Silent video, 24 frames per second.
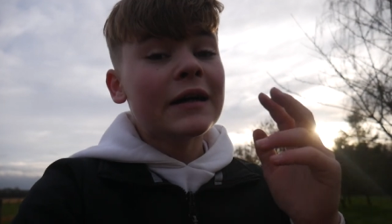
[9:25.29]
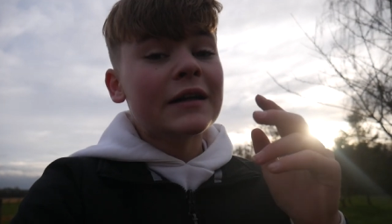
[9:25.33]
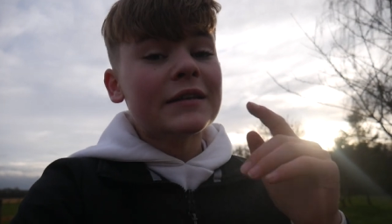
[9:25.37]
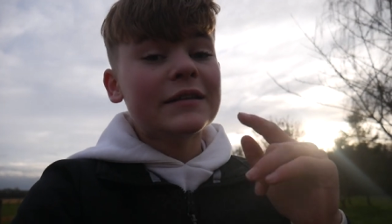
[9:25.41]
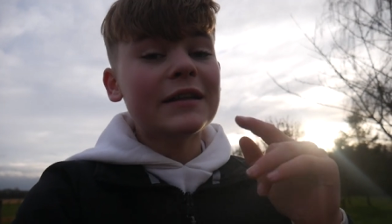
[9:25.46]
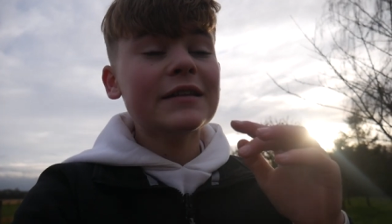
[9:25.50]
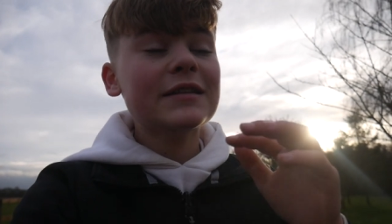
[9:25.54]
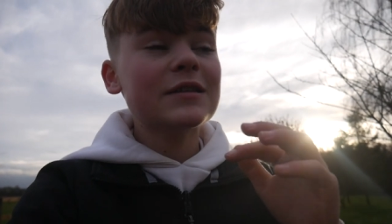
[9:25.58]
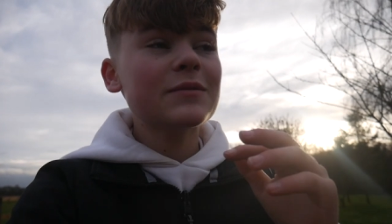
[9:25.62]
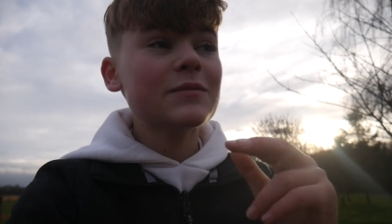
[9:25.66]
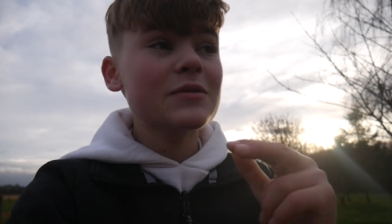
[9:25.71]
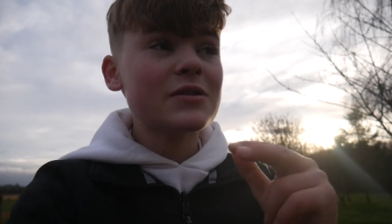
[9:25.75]

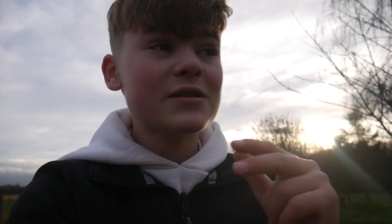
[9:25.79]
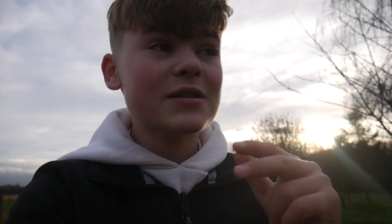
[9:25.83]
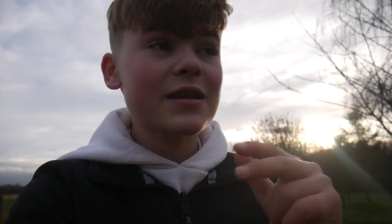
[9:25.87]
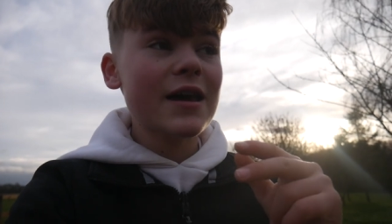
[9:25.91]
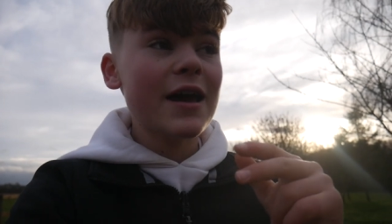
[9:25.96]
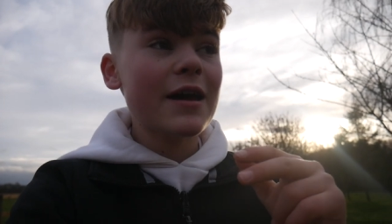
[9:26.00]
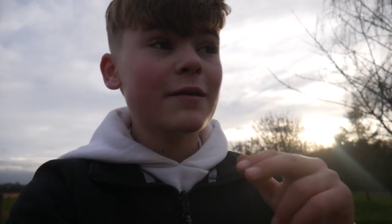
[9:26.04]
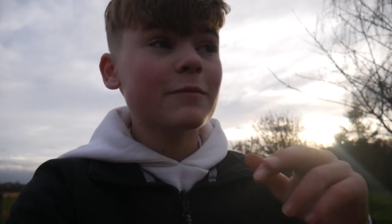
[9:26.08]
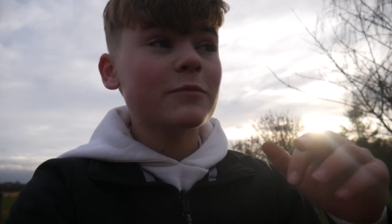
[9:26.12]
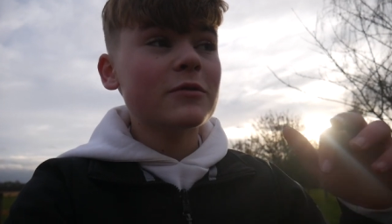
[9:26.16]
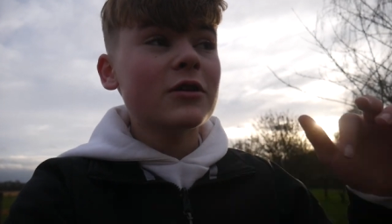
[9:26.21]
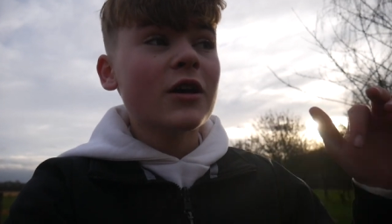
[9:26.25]
did some
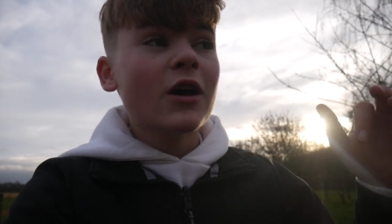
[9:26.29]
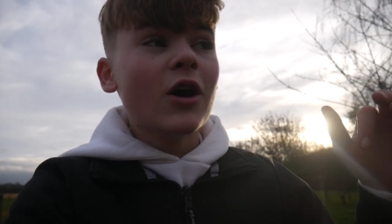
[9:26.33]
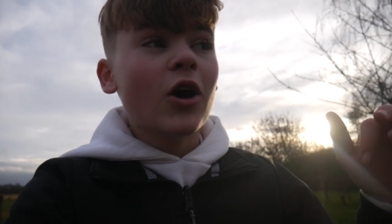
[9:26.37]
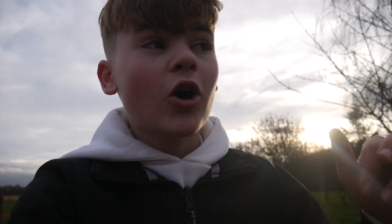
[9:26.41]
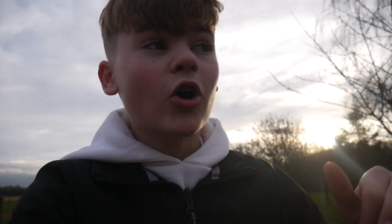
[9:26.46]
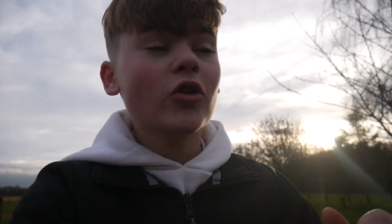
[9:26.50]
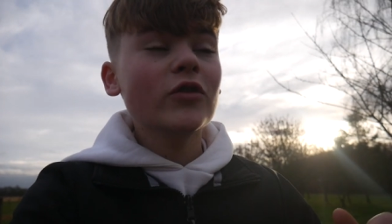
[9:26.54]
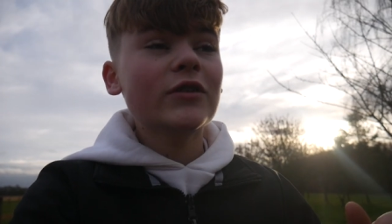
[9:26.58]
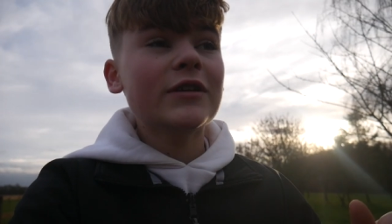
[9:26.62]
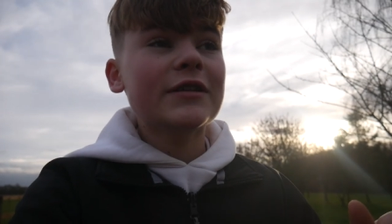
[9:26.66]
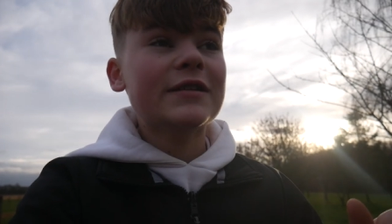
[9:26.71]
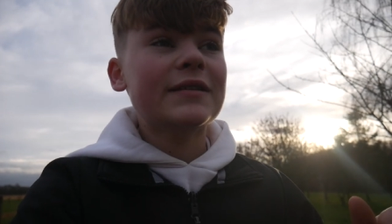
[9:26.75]
steps
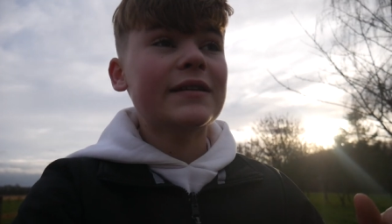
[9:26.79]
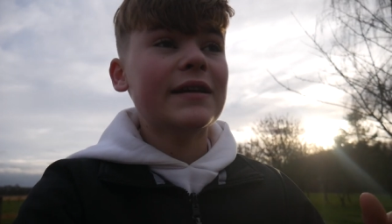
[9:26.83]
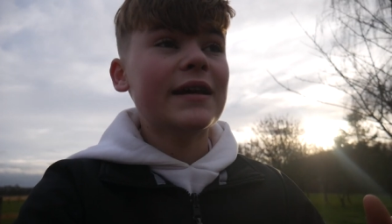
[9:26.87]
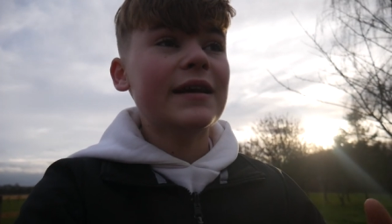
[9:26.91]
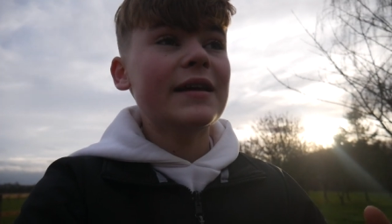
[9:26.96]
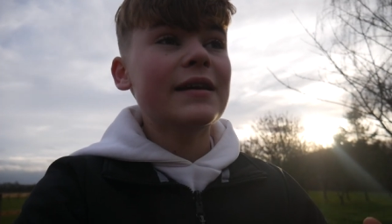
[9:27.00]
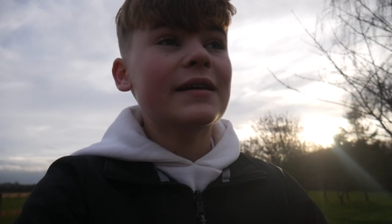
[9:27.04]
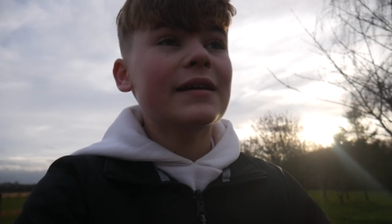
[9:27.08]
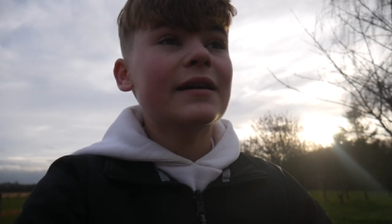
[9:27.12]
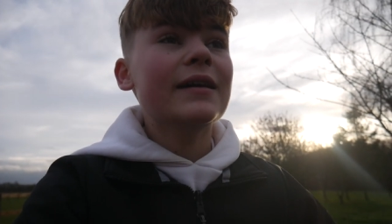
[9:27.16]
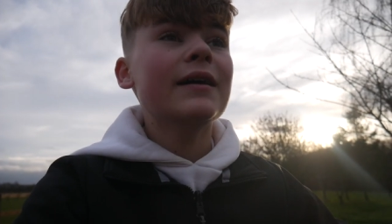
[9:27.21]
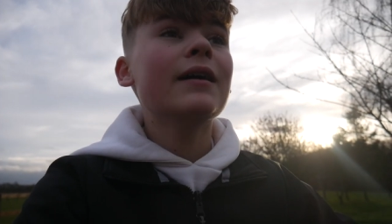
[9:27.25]
on the
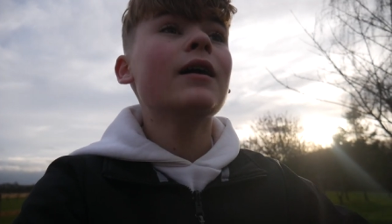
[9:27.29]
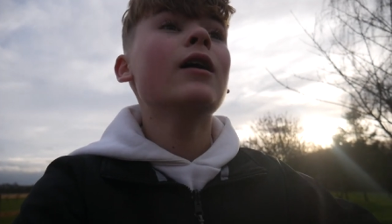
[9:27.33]
seat,